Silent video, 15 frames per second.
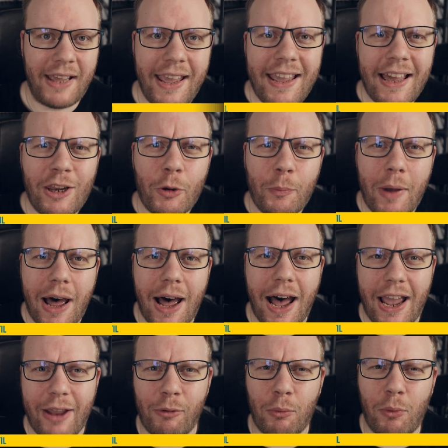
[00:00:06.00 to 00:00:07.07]
Hey allihopa,
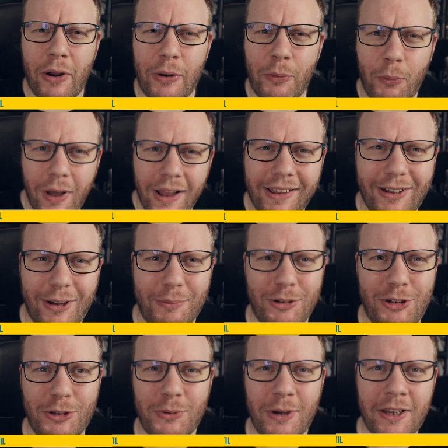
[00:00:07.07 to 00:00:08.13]
hi everyone, and welcome
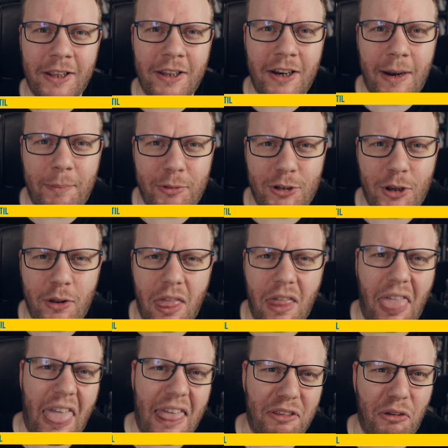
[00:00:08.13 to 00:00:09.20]
to another episode of
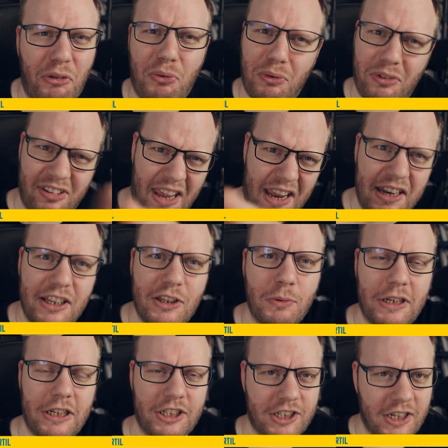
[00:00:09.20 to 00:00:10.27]
Let's Just Say in
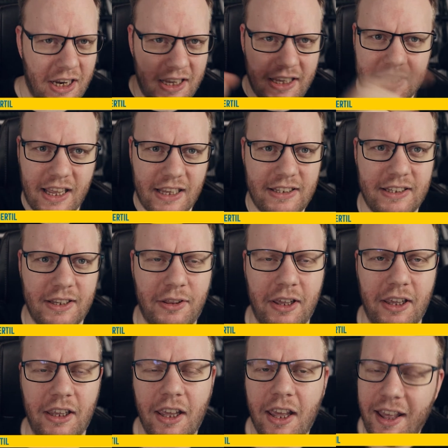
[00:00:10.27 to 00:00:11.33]
Swedish. That's the
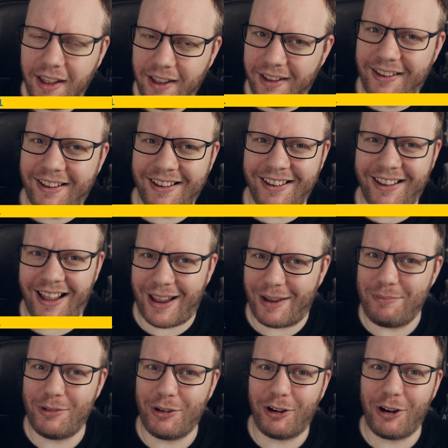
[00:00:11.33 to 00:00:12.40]
thing.
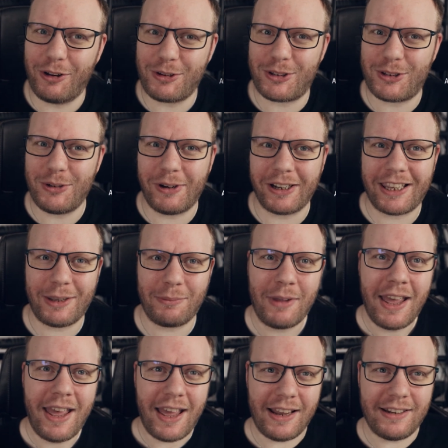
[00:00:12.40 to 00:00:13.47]
I'm your host, JOAKIM,
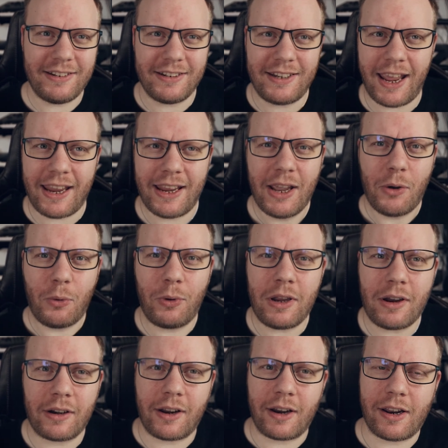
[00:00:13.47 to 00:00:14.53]
and today we
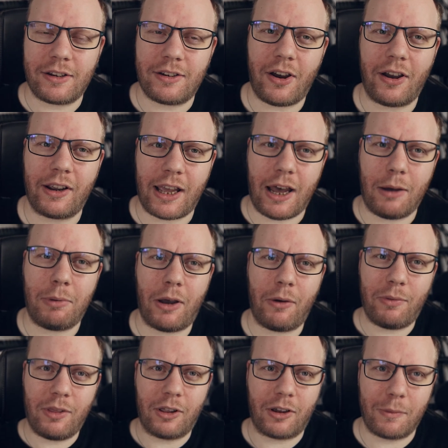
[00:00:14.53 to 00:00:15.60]
are gonna talk
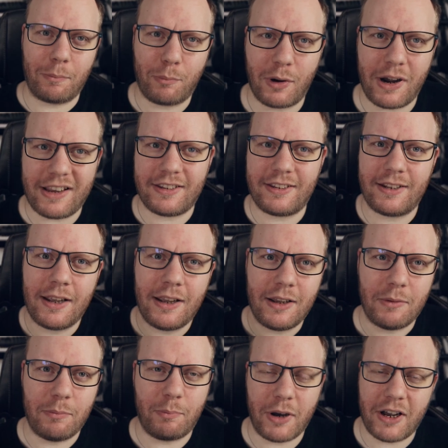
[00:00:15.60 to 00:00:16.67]
about the compressed,
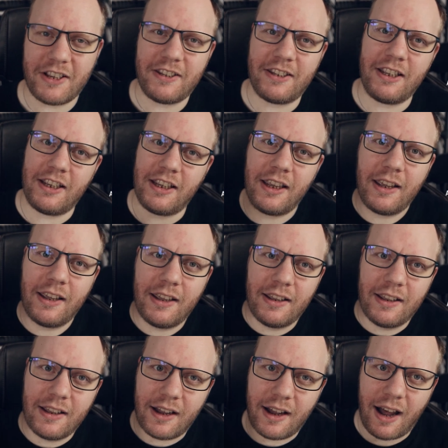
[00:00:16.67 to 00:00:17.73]
buzzing
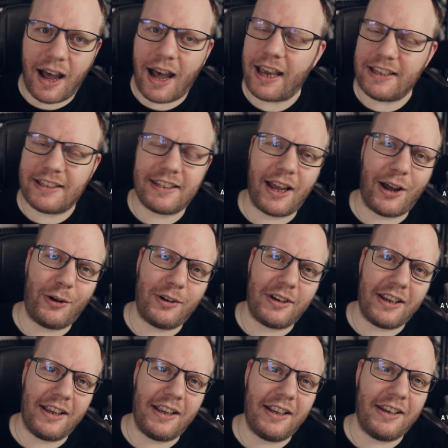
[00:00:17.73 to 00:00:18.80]
I sound
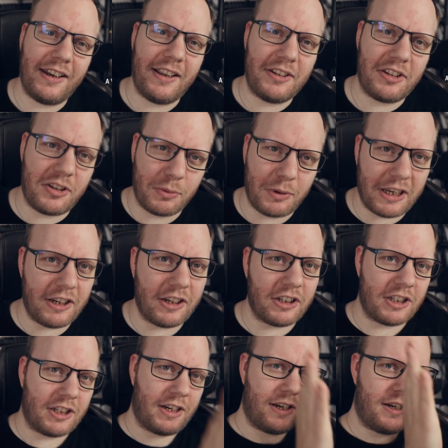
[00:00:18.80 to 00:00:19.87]
in
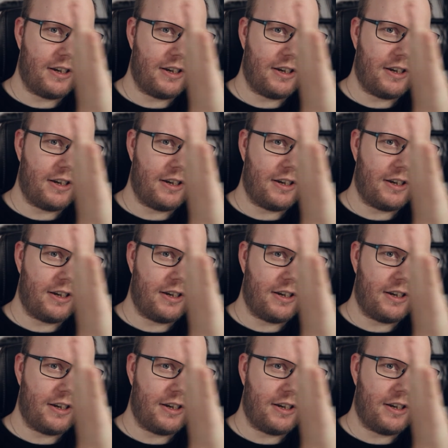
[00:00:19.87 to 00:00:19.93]
Swedish.